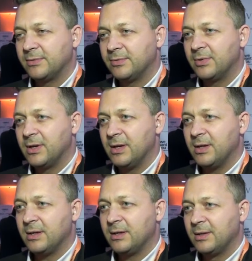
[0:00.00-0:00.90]

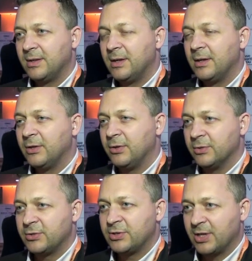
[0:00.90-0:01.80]
really
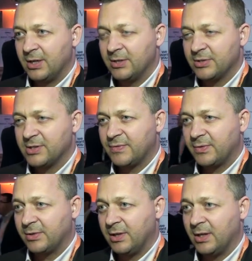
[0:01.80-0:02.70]
huge challenges
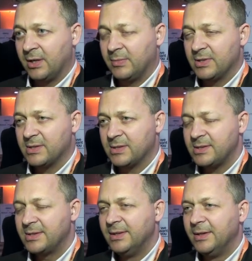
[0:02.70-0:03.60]
for the airline
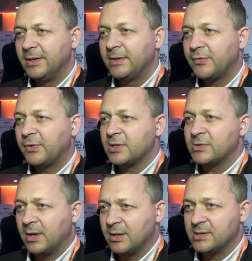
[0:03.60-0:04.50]
business. The
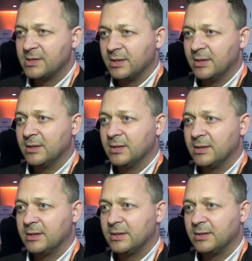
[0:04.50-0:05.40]
first one is
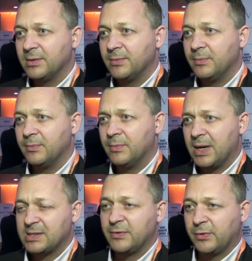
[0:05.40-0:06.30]

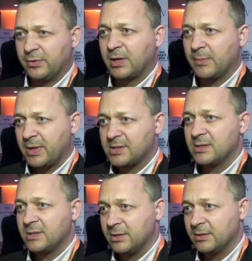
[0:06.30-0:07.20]
massive
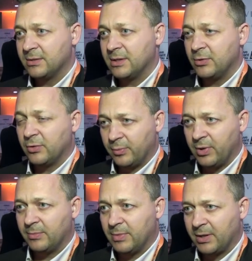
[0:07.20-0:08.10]
overcapacity on the
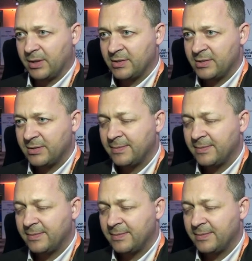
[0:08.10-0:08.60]
European market,